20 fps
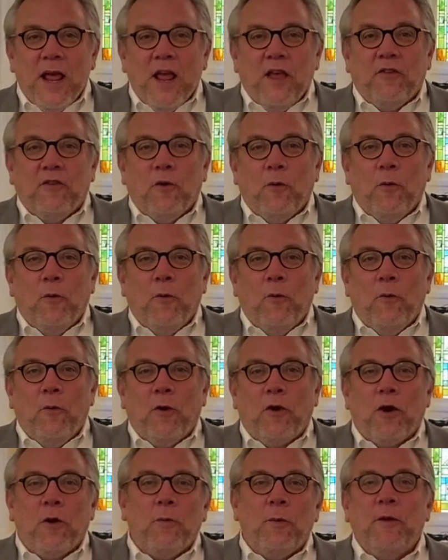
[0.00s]
so we're
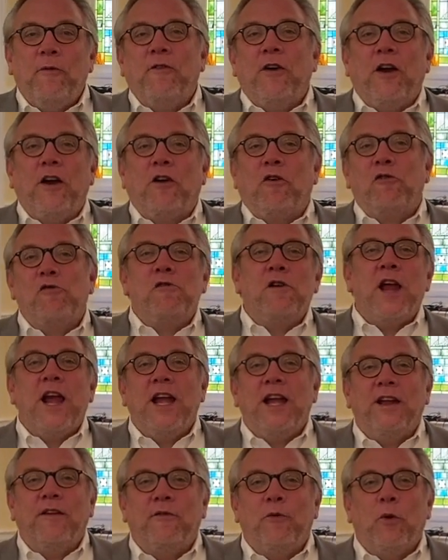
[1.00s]
going to be very
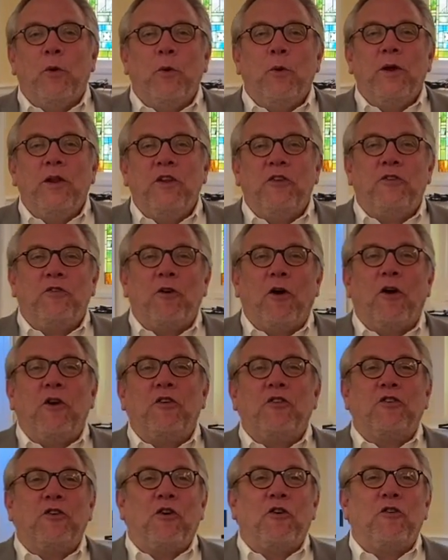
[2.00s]
creative when we
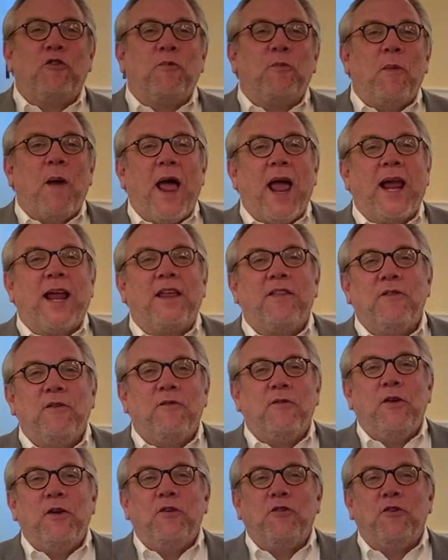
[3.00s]
start church back in the
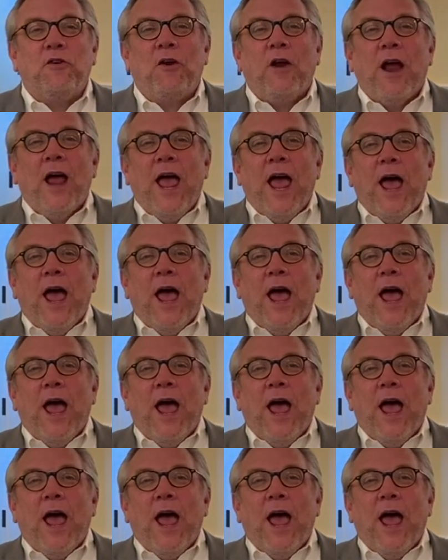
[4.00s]
future.